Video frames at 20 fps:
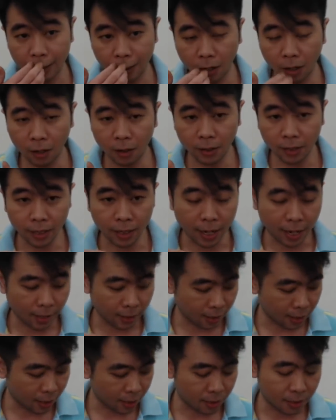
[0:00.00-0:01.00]
all that I
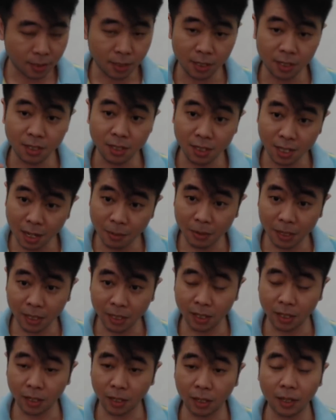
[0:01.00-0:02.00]
guess, just summon
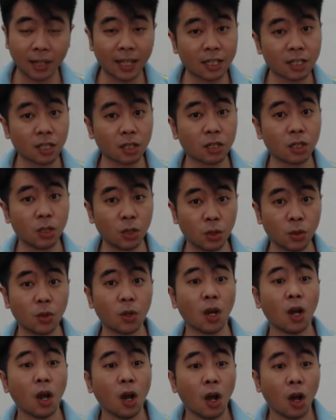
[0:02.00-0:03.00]
here. Let's do
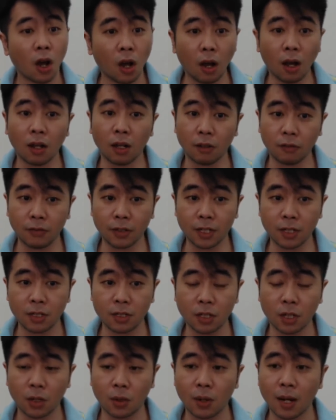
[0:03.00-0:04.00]
all of it.
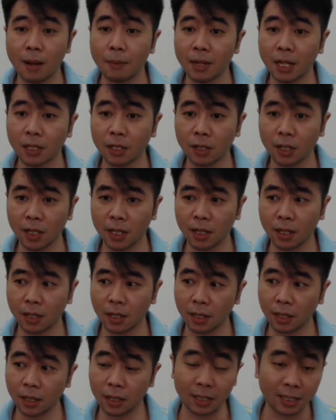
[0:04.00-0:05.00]
So I'm not
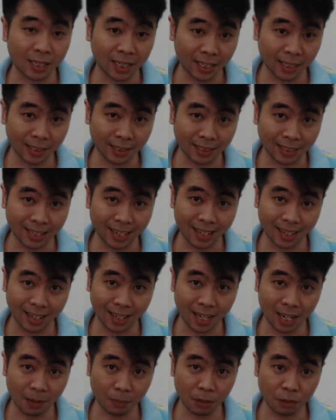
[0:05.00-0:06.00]
gonna kill the
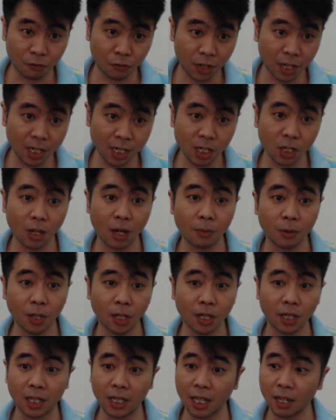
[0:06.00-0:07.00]
Aragami first, so I'm
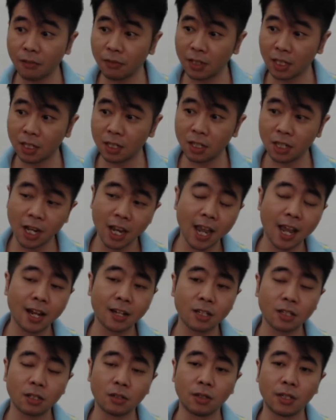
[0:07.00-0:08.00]
gonna give the
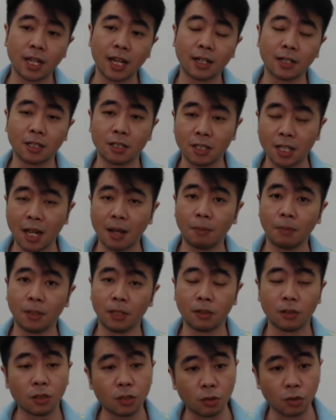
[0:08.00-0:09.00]
chance to get the
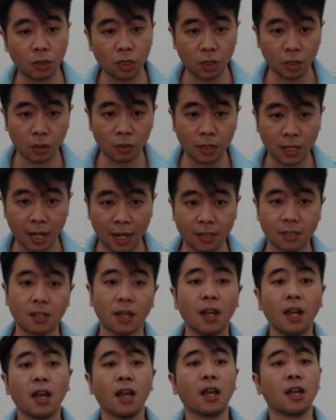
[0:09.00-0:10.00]
tablet to you guys.
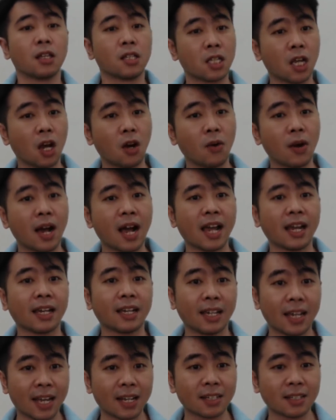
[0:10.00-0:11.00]
So I
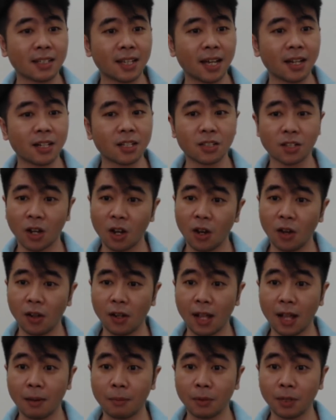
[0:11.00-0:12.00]
guess that is
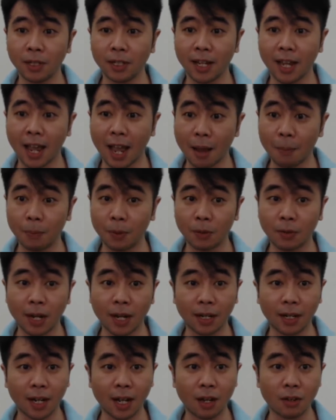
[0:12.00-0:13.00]
all. I'm really happy
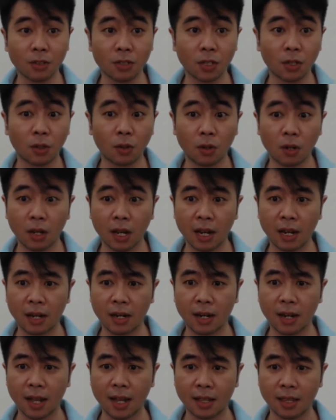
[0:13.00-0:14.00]
right now, so
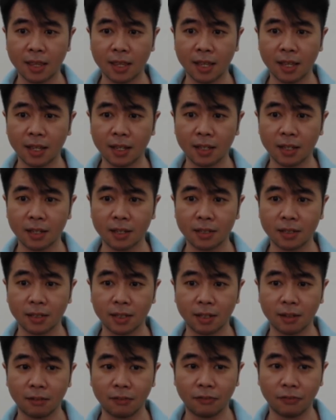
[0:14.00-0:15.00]
nothing is
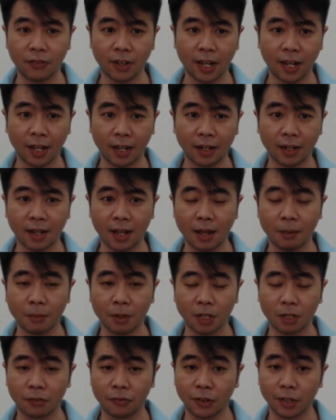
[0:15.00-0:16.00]
in vain. I'm
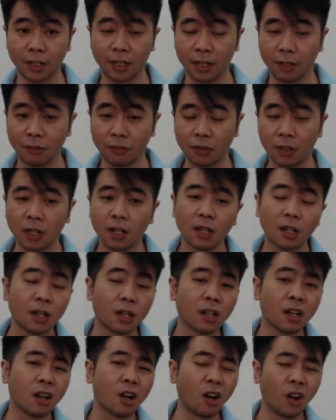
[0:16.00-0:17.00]
gonna forgive
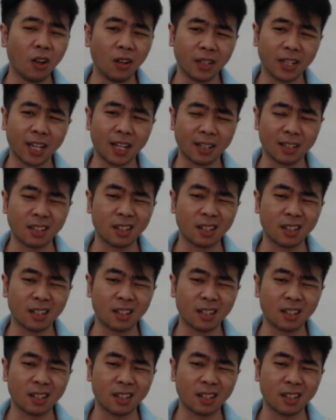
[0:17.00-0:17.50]
all that